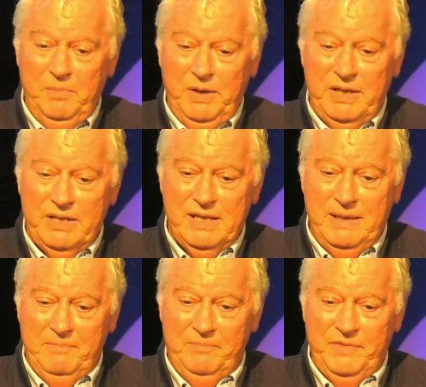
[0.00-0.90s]
But
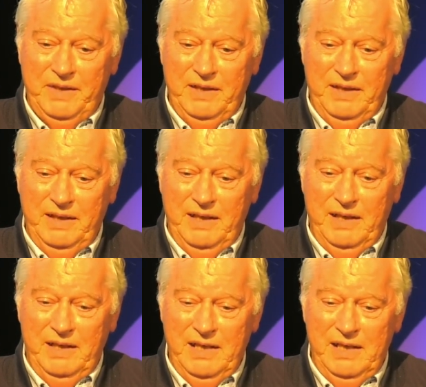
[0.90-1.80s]
um,
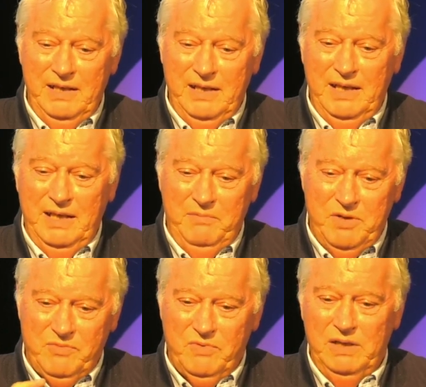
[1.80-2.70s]
yeah, he, he
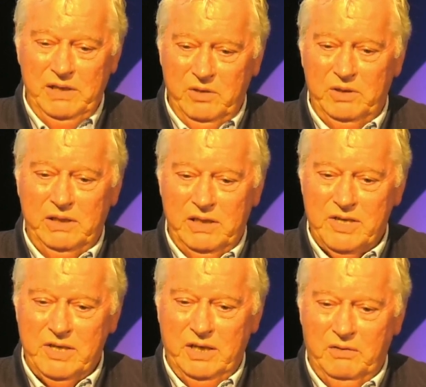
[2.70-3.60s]
was really good in
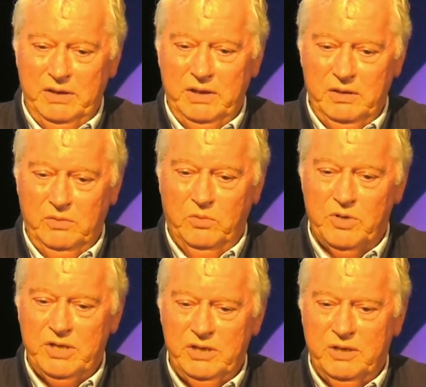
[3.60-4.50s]
this car under all
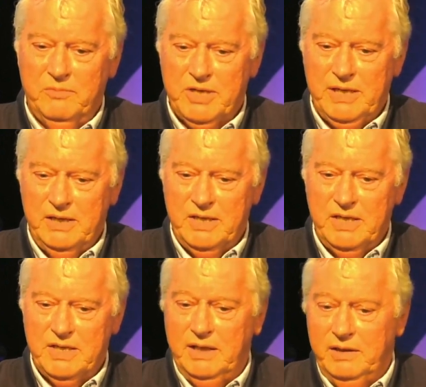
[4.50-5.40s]

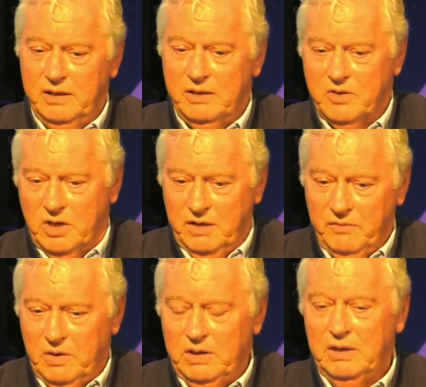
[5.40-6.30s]
circumstances. Now, the other
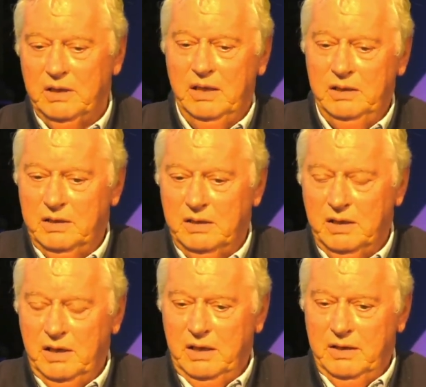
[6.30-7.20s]
driver in, in
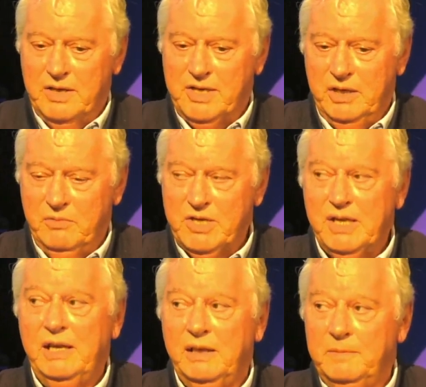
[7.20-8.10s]
this year was
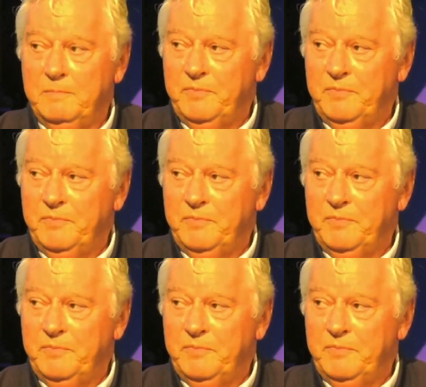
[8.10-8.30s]
Teo